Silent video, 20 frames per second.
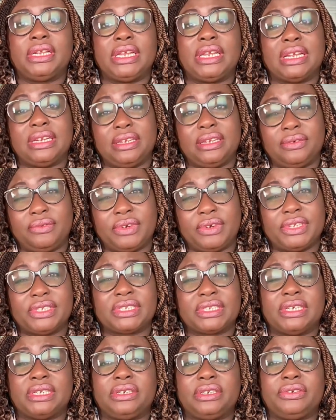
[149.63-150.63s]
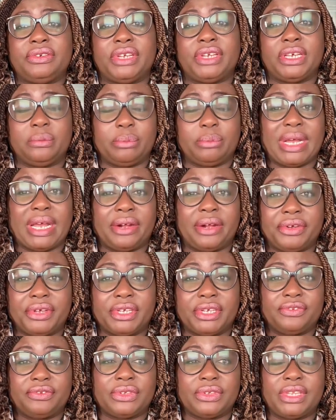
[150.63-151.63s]
Their difference can create
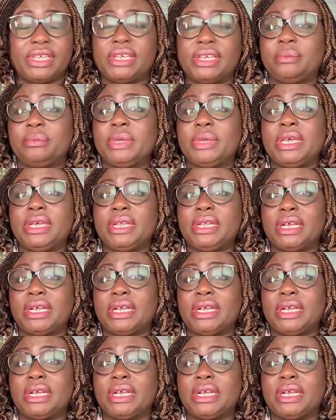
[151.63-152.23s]
barriers for them.